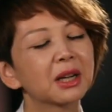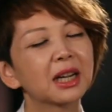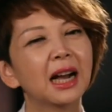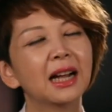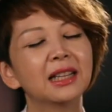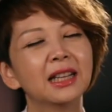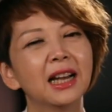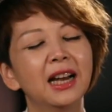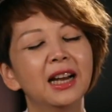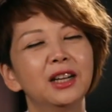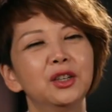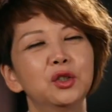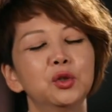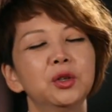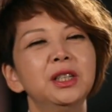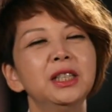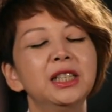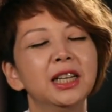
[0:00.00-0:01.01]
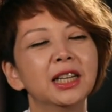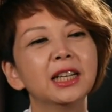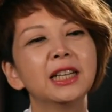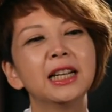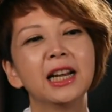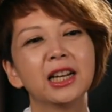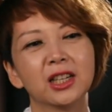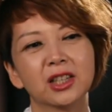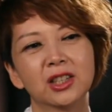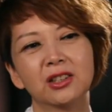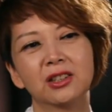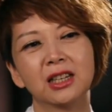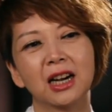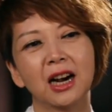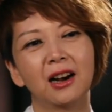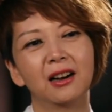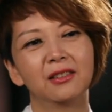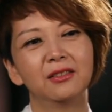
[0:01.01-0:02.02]
do you make China's movie market
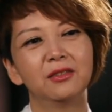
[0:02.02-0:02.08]
during the